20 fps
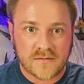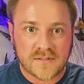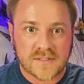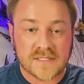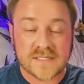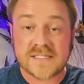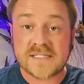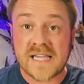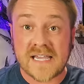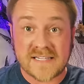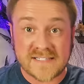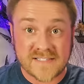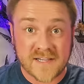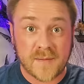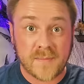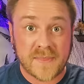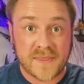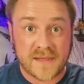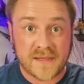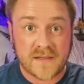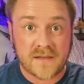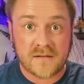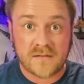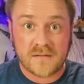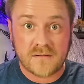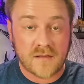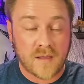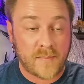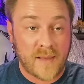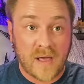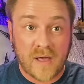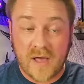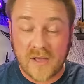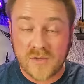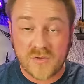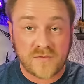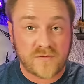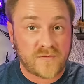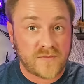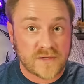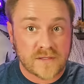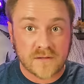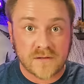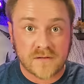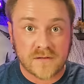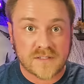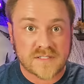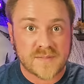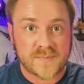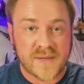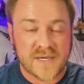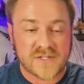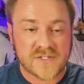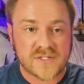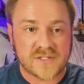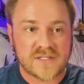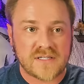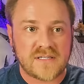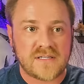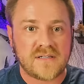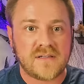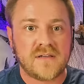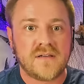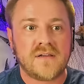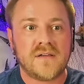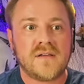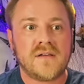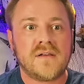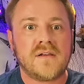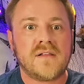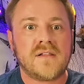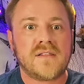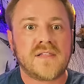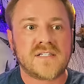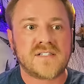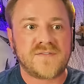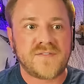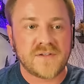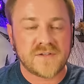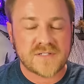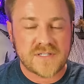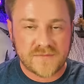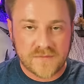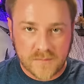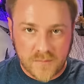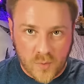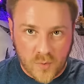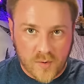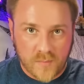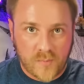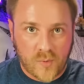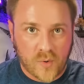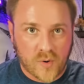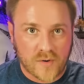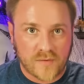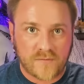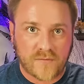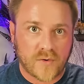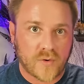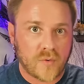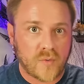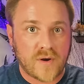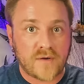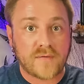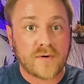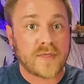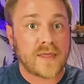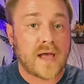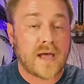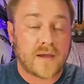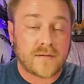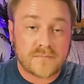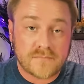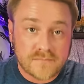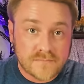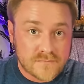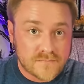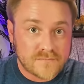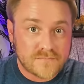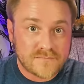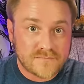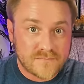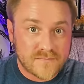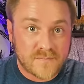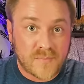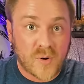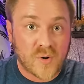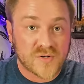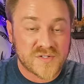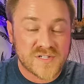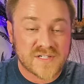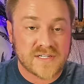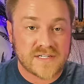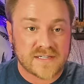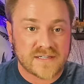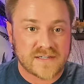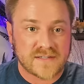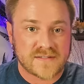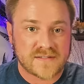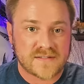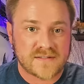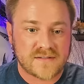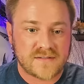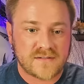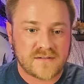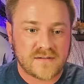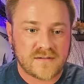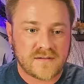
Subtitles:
to say something about how you feel, especially, this feels even more important for whoever that person is.